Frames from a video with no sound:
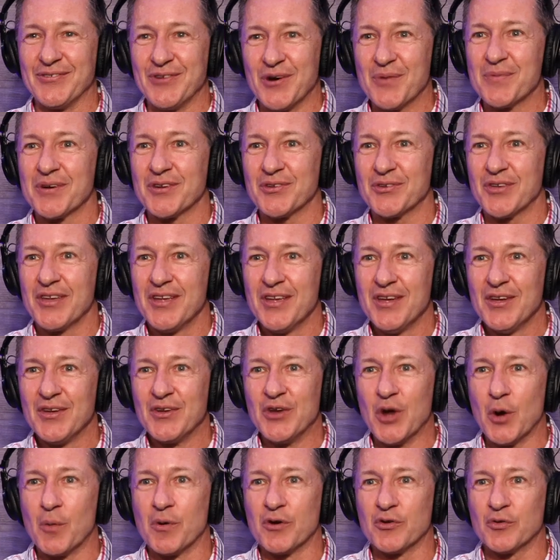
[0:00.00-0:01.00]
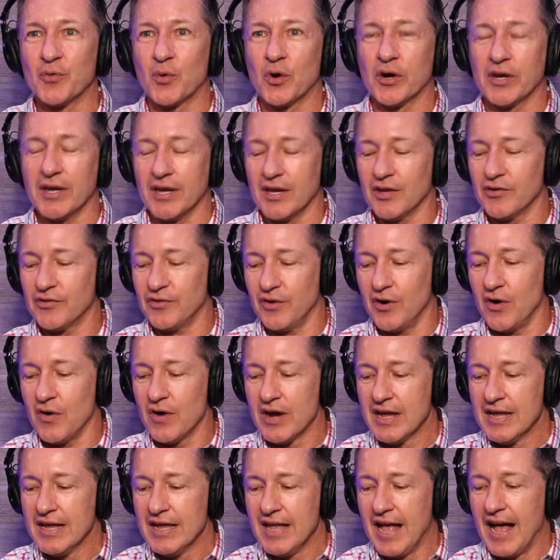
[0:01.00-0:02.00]
Nobody's working. Yeah. So
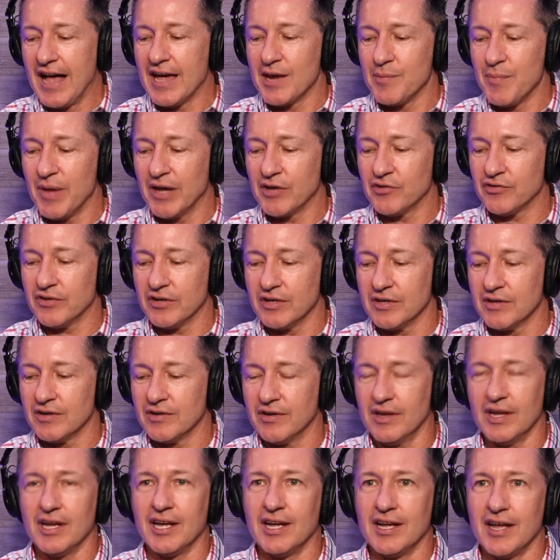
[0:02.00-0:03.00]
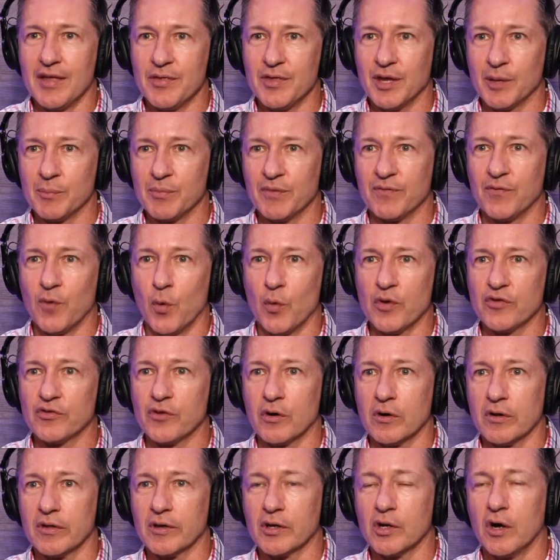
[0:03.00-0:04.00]
I had mentioned, I think before we
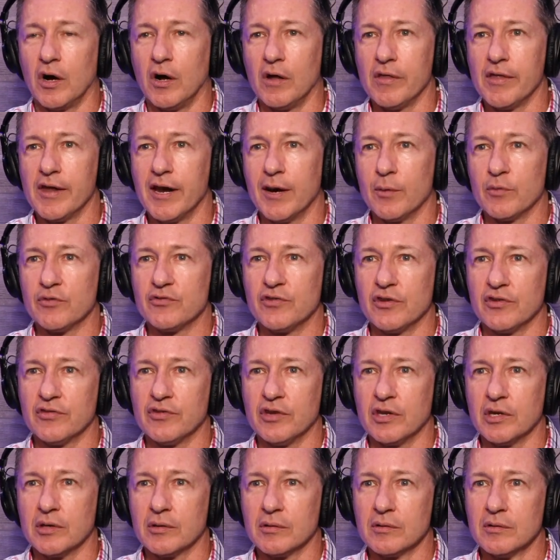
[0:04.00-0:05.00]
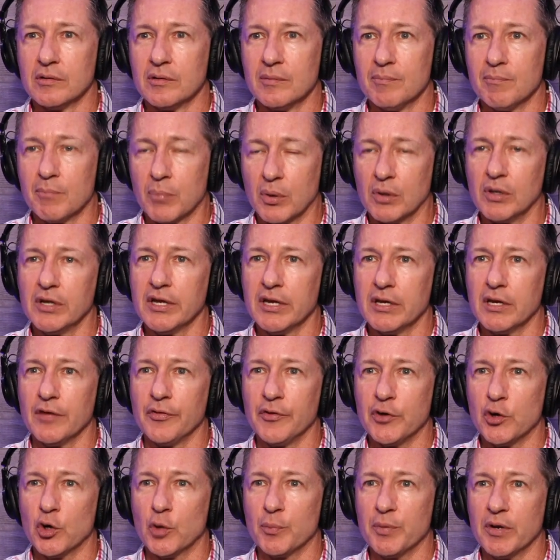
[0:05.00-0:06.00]
started the call, that I was just in Berlin at
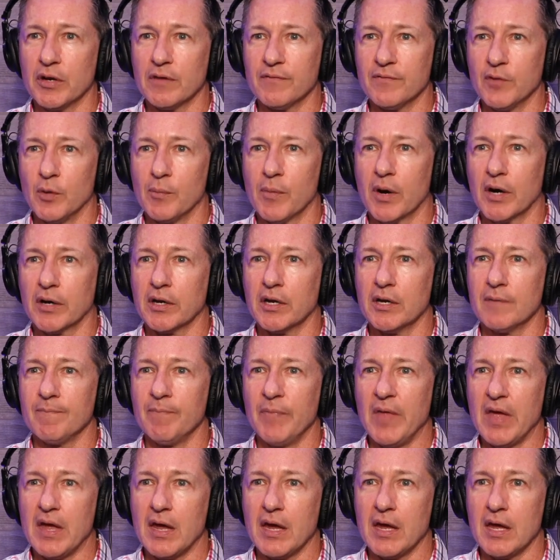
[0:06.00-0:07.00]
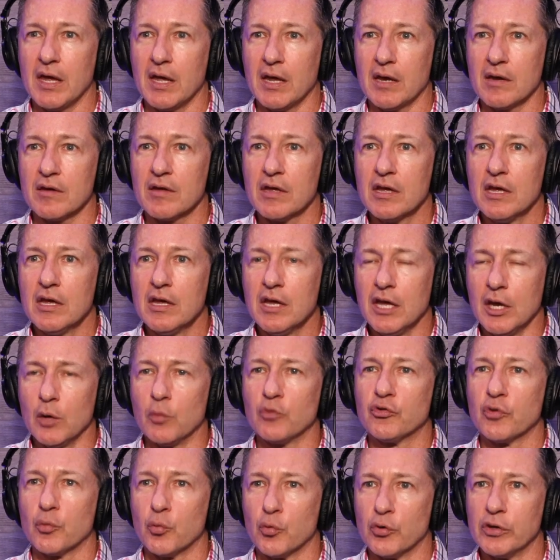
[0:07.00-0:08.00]
the European film market, and it
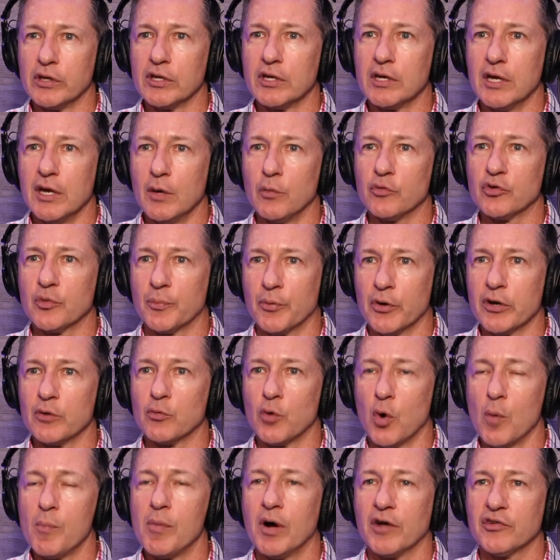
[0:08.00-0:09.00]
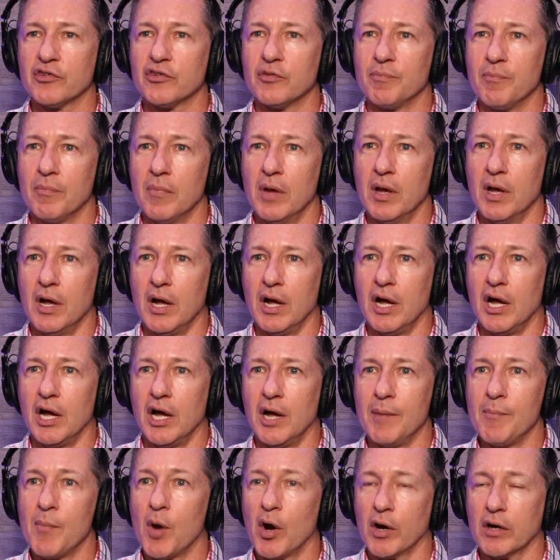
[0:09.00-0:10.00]
was a pretty robust
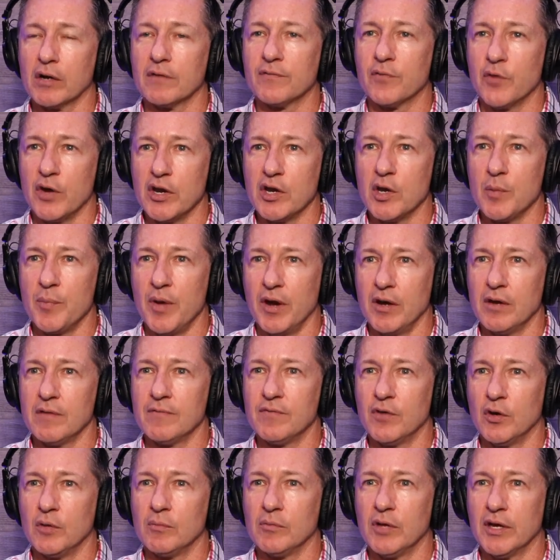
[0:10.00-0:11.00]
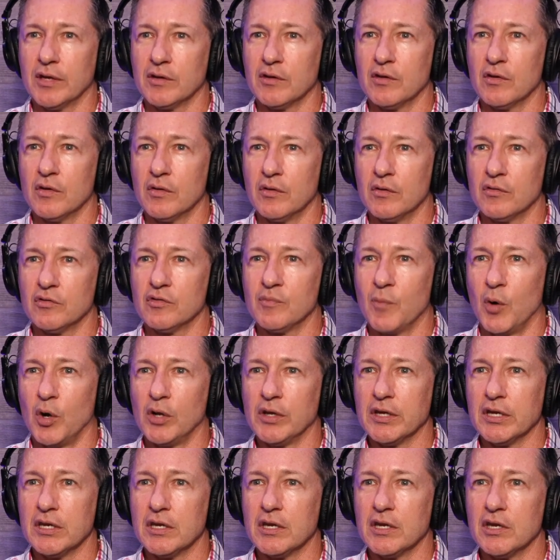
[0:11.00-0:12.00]
market for independent film. Like the
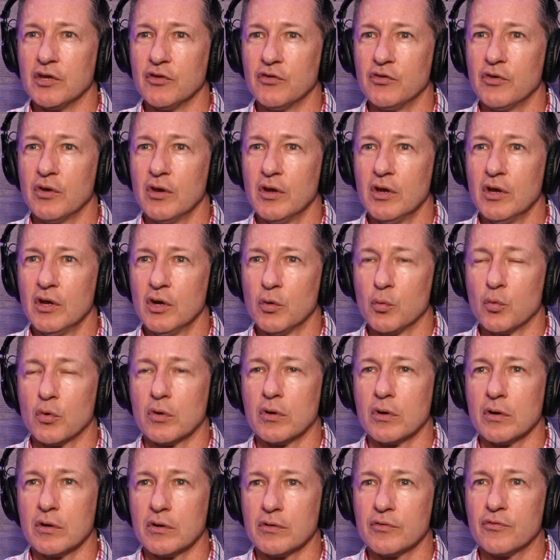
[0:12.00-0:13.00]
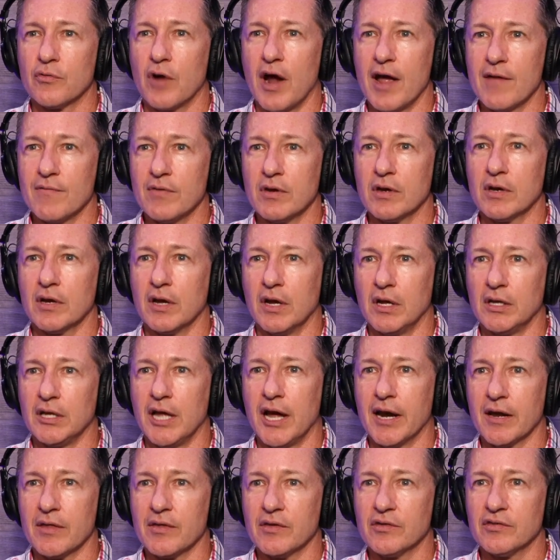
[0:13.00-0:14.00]
small indies were driving a
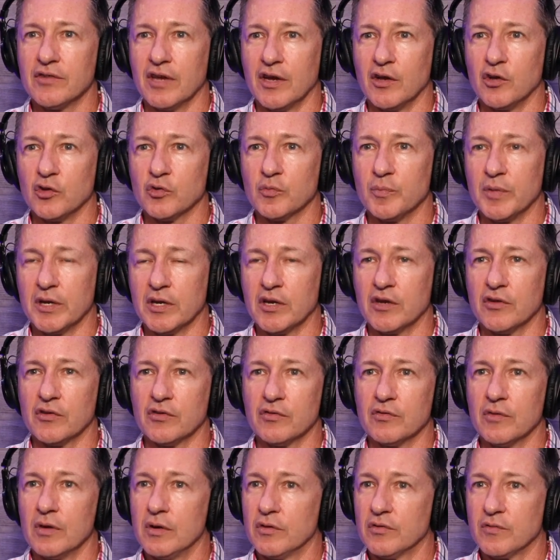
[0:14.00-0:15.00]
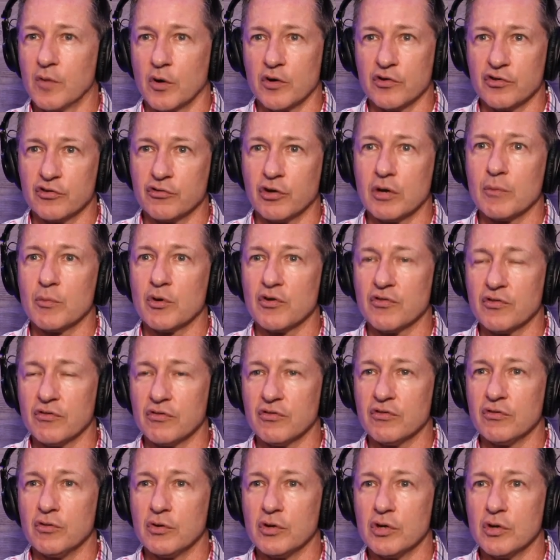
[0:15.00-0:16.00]
lot of the sales, because as far as streamers and
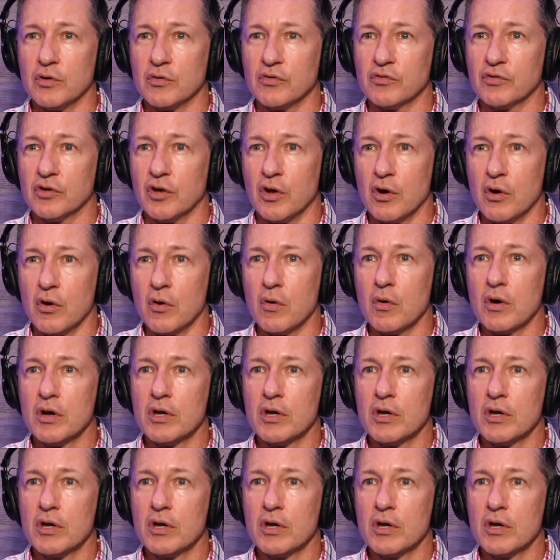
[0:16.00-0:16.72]
studios go,